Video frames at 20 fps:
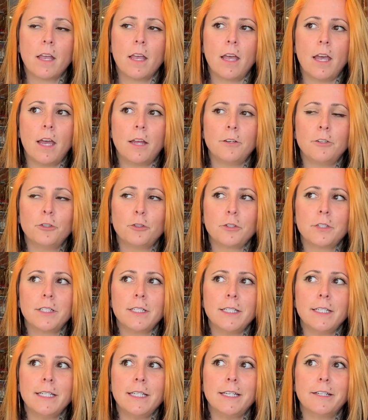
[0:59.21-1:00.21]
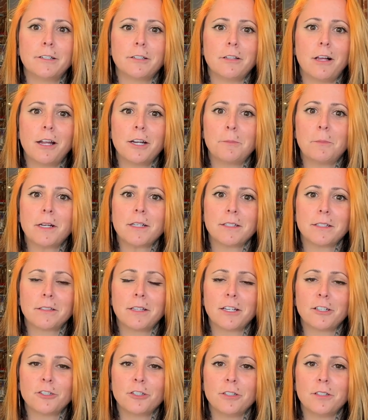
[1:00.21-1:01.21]
And you'll see in a lot of my
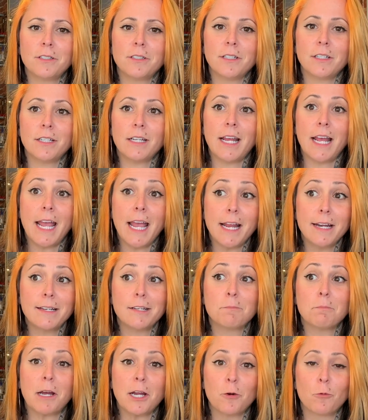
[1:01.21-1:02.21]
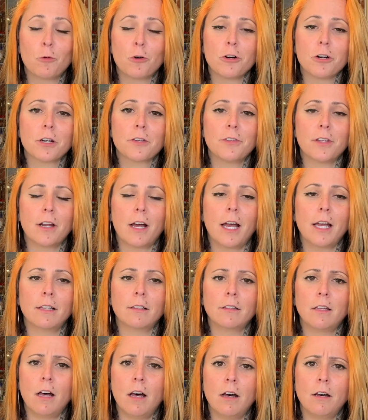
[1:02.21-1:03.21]
selections and in my work that I
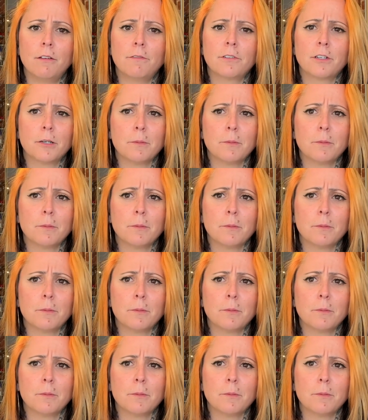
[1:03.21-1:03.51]
love